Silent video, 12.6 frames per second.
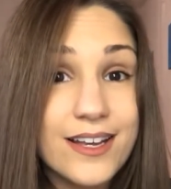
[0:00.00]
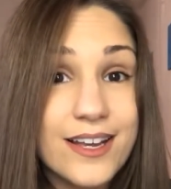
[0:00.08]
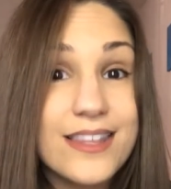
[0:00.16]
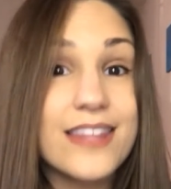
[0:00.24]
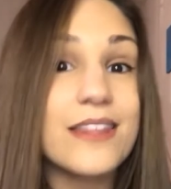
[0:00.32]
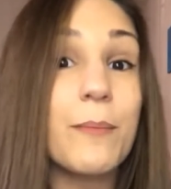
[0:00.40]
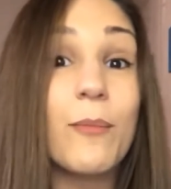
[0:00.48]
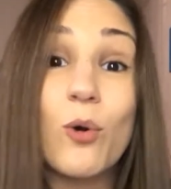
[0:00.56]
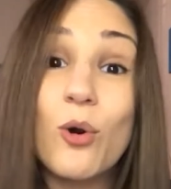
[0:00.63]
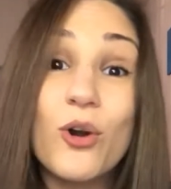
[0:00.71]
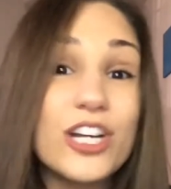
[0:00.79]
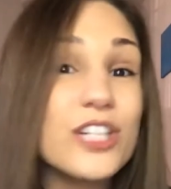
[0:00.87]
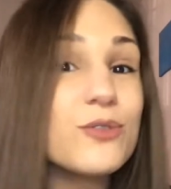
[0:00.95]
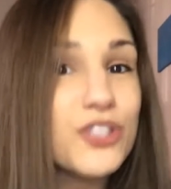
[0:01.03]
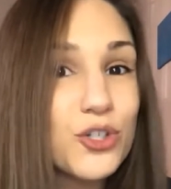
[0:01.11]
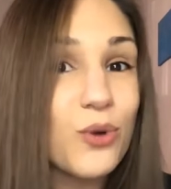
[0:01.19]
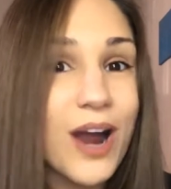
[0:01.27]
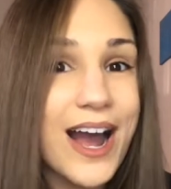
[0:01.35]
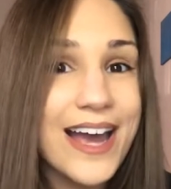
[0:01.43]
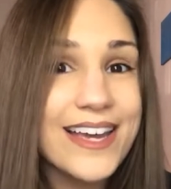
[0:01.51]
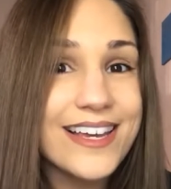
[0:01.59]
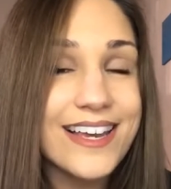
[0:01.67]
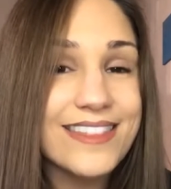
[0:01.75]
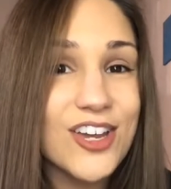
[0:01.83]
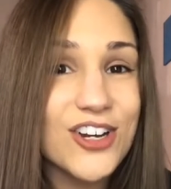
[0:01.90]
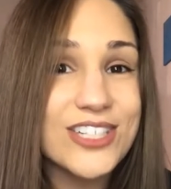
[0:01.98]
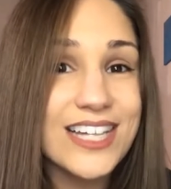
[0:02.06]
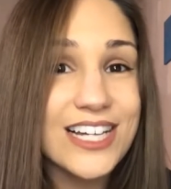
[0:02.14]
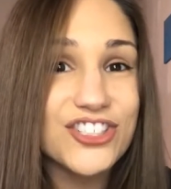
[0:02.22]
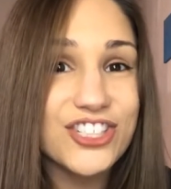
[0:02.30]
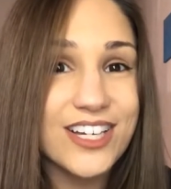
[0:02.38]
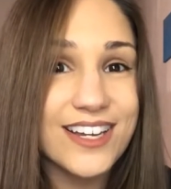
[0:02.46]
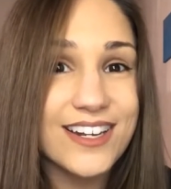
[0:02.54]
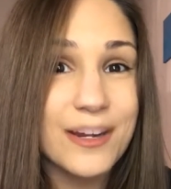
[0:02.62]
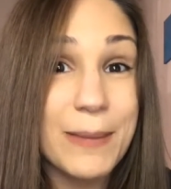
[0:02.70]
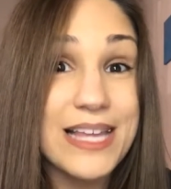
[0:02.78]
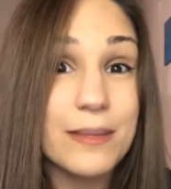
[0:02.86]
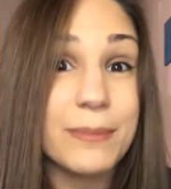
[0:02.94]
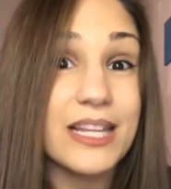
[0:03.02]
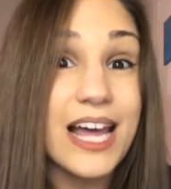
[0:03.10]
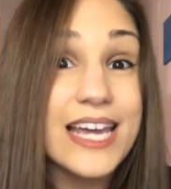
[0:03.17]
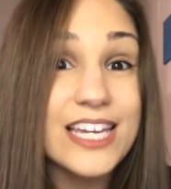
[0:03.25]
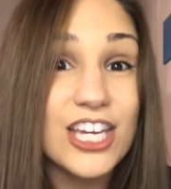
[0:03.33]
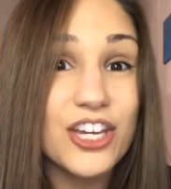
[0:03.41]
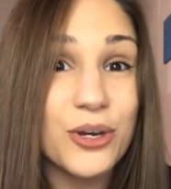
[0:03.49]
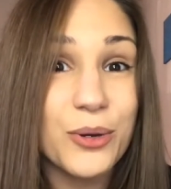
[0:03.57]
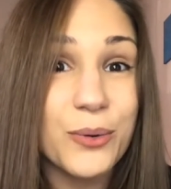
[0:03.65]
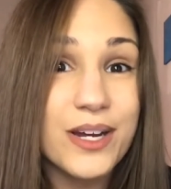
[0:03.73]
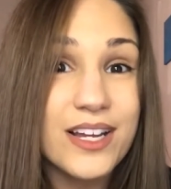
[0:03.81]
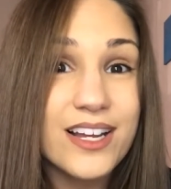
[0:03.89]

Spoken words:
Then the more you try and get their attention and make them like you,